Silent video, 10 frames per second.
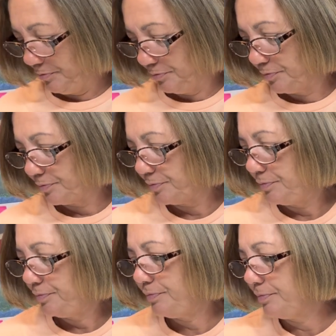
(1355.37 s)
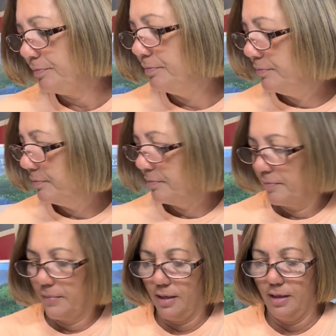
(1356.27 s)

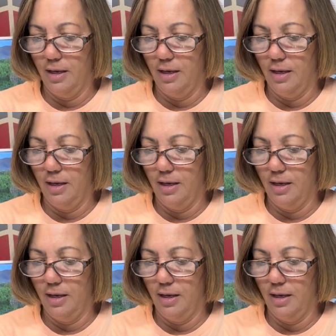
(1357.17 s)
Nobody speaks.